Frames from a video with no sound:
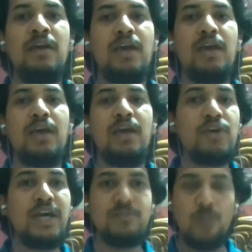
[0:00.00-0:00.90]
If you guys
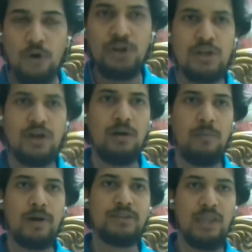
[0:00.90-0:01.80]
want a
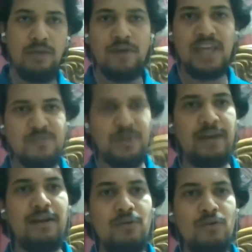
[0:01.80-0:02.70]
theme-wise
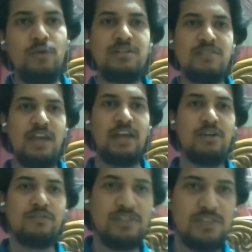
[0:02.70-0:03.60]
breakdown towards the end
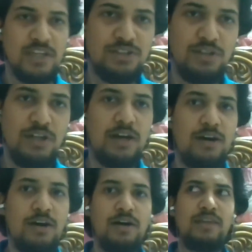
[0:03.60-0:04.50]
of this session,
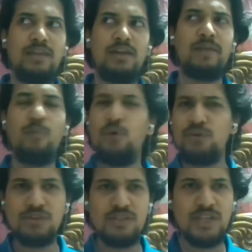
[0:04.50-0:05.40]
I think like post
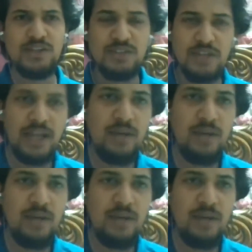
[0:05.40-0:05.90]
this session, I